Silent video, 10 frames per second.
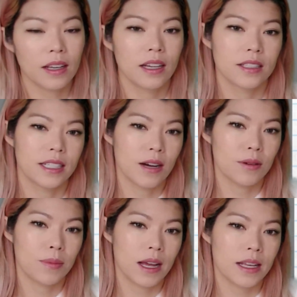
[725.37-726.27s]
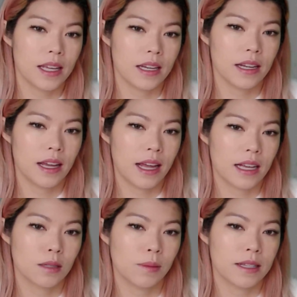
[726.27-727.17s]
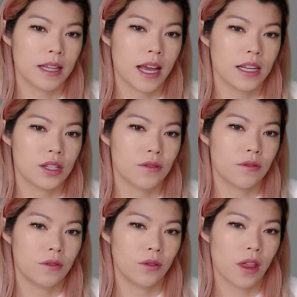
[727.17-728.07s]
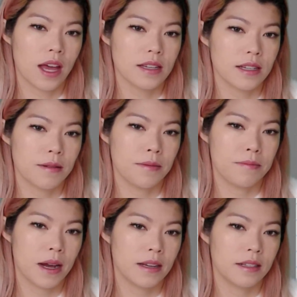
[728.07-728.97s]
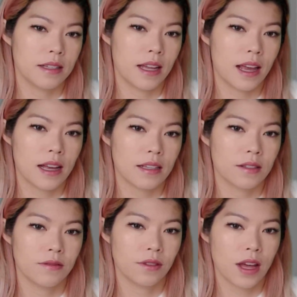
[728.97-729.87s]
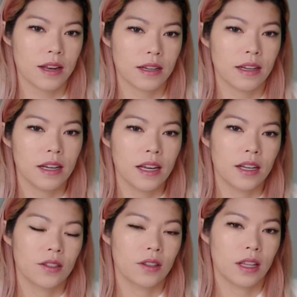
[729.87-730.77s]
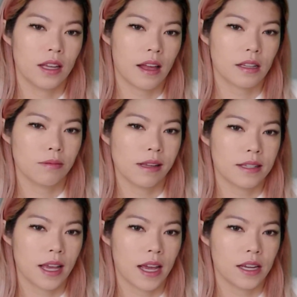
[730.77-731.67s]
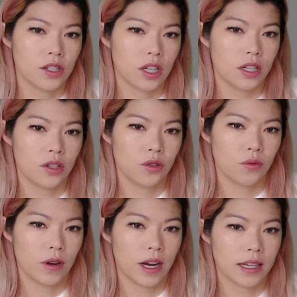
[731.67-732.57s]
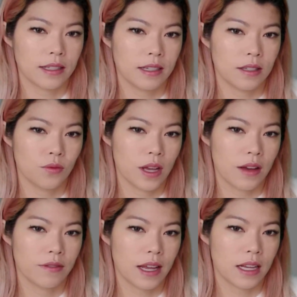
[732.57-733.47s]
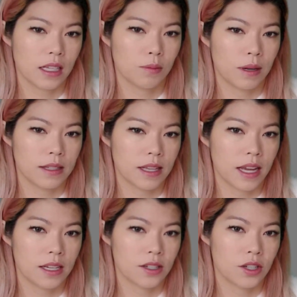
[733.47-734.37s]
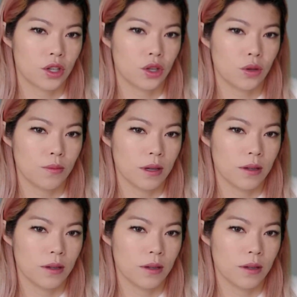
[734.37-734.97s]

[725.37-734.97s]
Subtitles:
So now we plug in x plus h for that minus the x for that. So the x plus h into where x is, we have x plus h cubed